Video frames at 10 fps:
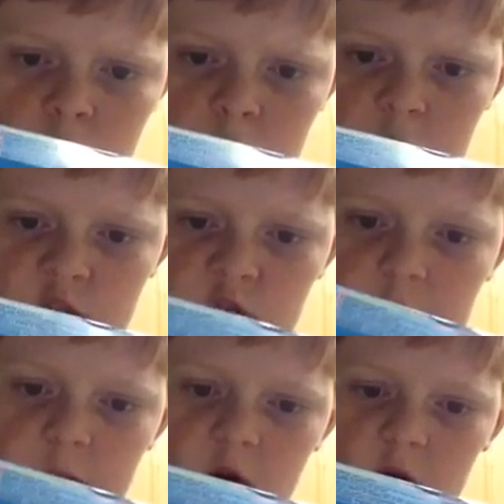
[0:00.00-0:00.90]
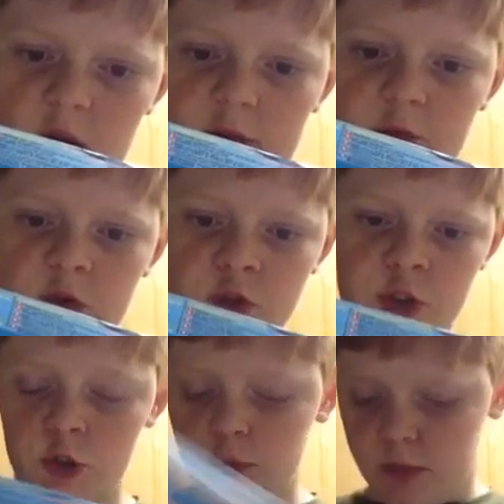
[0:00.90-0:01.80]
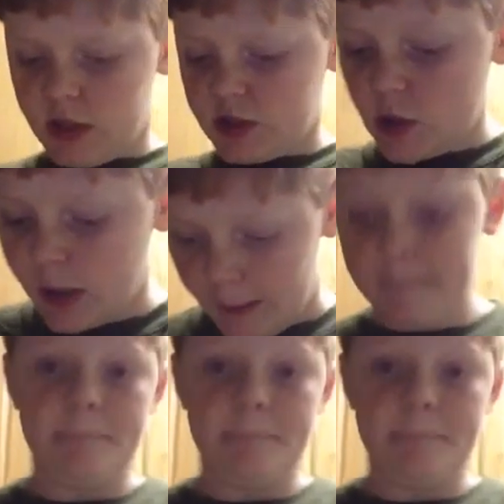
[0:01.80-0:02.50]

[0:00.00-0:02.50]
Alright, so then I put it on high for two minutes. Okay.